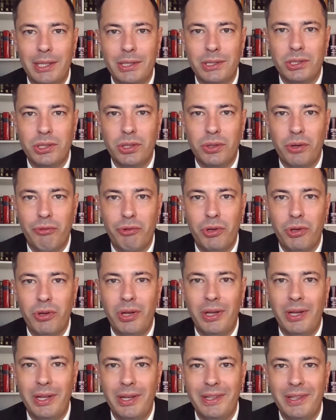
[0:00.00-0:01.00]
So if you,
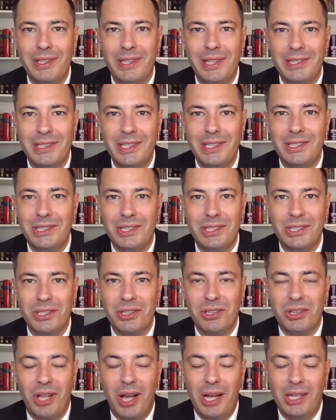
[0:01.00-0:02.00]
it's
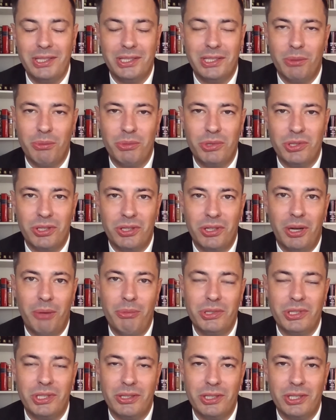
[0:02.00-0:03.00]
loss numbers are
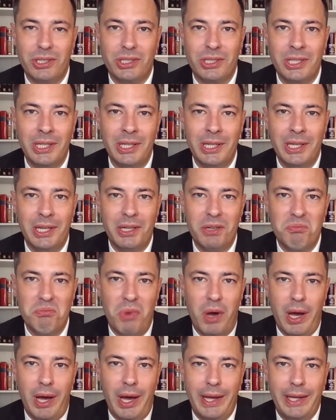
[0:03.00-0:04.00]
numbers that are just,
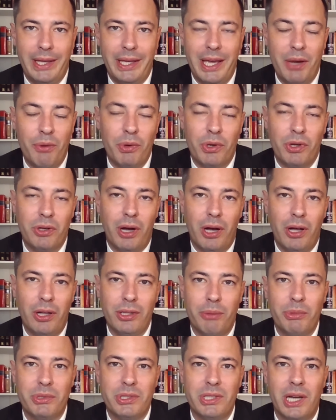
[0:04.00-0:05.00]
I can't recall a
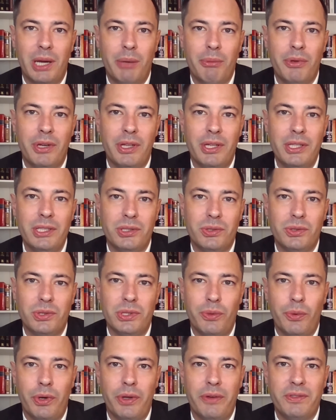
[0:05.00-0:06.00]
number of time in
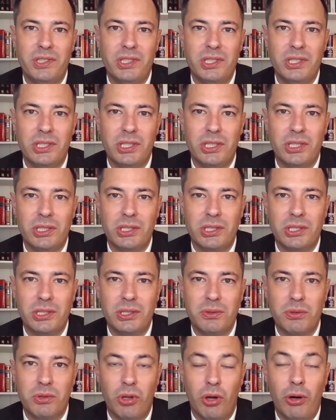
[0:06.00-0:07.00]
history where you've seen such a
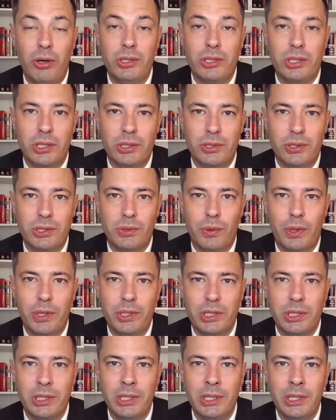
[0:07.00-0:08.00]
large country as
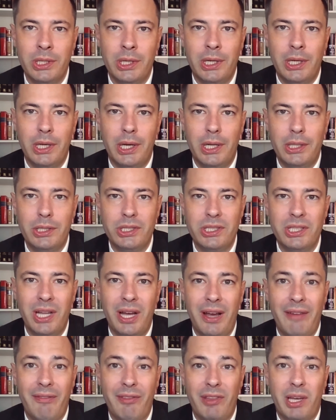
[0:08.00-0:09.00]
Russia just not
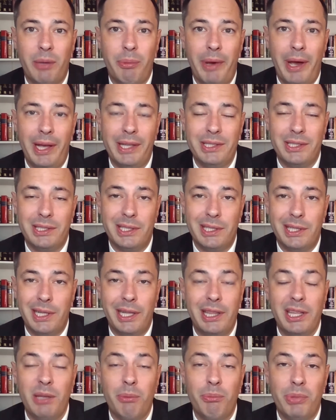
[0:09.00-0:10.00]
have the capacity,
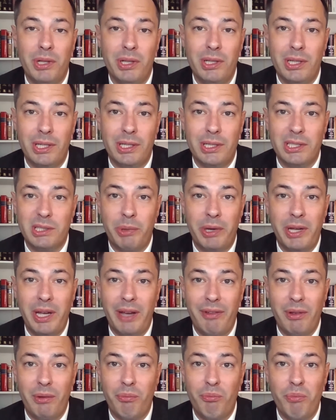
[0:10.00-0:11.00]
not the ability, despite
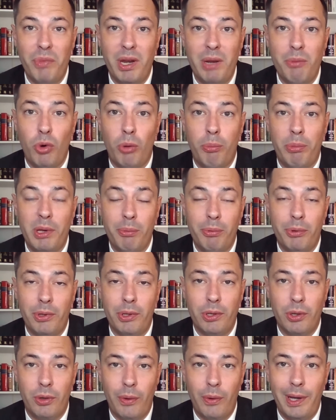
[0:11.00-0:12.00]
having many more people
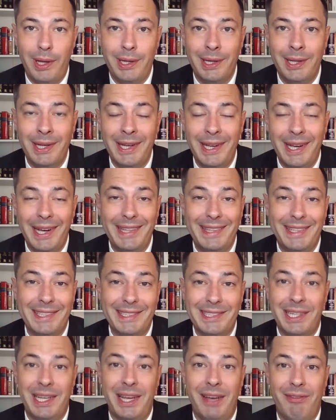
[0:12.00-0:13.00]
than Ukraine, it
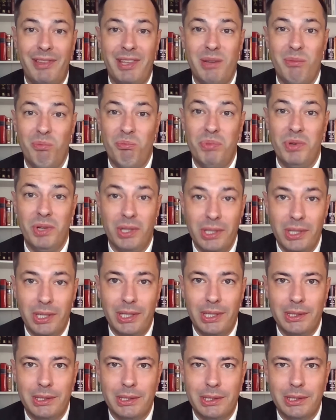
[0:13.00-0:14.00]
doesn't have the
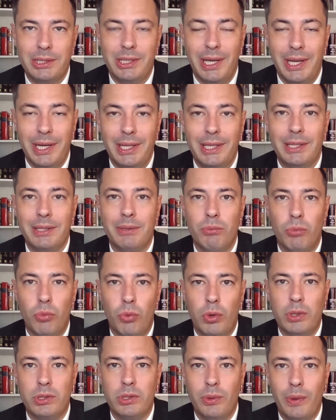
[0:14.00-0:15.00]
ability to take
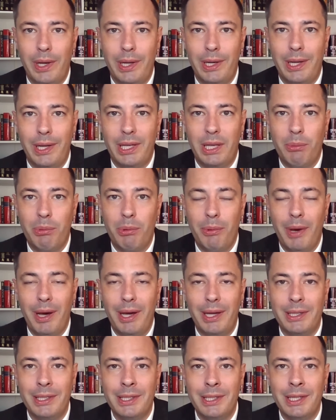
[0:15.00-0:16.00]
more terrain. And keep in
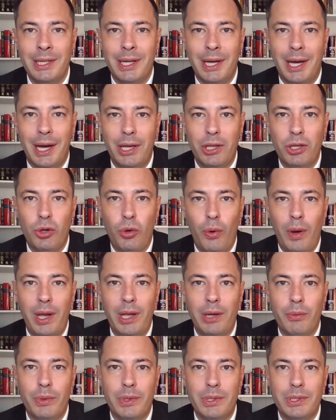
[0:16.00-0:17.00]
mind,
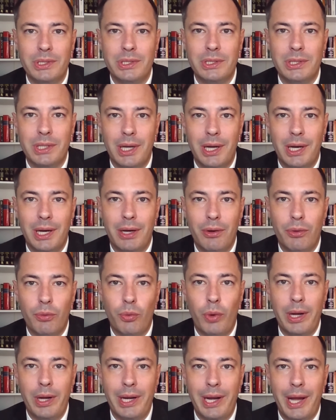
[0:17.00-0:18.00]
Ukraine was
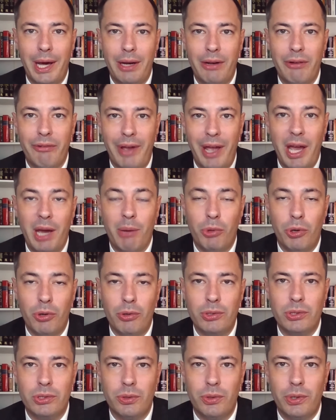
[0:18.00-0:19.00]
running out of
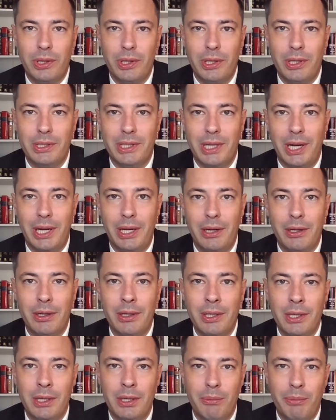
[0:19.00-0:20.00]
ammo during the entire
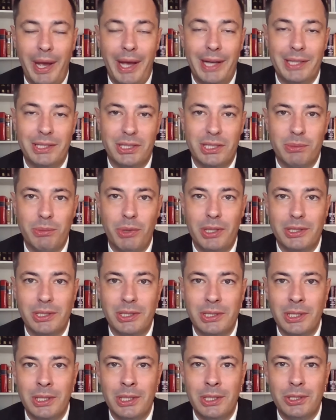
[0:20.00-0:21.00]
past 6 months.